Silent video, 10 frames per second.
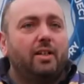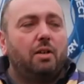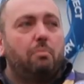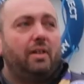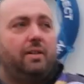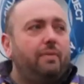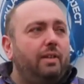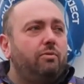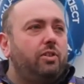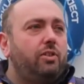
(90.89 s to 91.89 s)
My
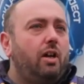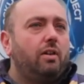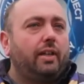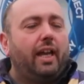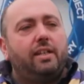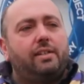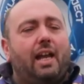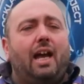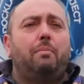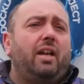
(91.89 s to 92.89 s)
favourite shark is the
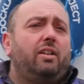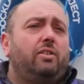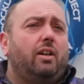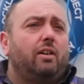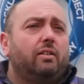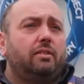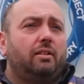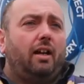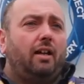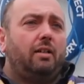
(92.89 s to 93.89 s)
hammerhead shark
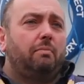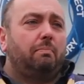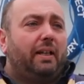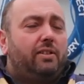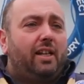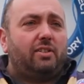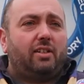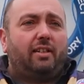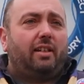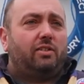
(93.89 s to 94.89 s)
um, because
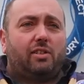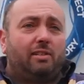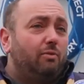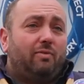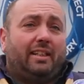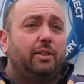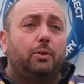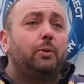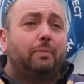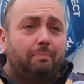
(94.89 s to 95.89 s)
actually they just look really cool.